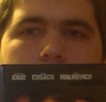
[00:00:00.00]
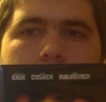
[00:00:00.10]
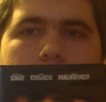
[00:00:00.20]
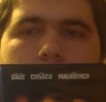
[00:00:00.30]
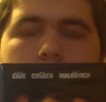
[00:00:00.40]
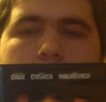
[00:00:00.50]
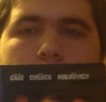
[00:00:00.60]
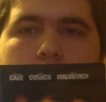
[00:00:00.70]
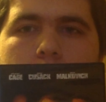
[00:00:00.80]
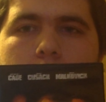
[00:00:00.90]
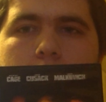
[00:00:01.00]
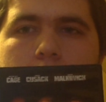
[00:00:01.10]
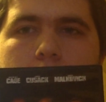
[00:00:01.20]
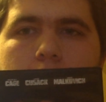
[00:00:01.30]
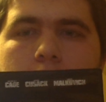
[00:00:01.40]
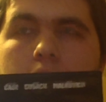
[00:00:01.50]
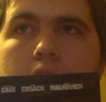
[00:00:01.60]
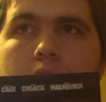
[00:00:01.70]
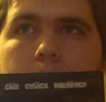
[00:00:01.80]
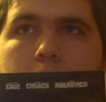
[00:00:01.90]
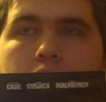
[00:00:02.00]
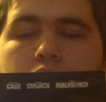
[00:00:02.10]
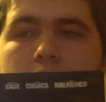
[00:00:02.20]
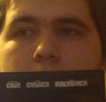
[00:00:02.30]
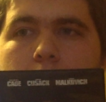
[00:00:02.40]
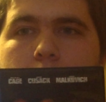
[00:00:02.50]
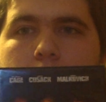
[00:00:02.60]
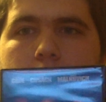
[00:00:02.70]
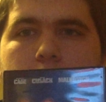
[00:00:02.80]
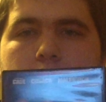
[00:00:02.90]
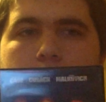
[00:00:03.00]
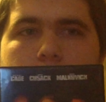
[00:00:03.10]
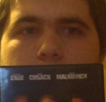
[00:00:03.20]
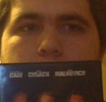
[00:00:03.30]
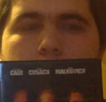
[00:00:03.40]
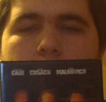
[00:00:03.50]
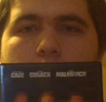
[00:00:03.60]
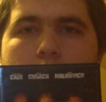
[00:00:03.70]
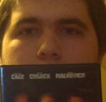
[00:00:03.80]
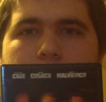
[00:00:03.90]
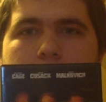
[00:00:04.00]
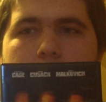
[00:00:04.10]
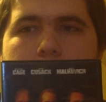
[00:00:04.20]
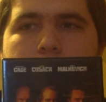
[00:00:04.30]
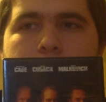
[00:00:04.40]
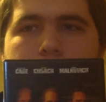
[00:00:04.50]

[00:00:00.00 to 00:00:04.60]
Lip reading: the number one criminals of all time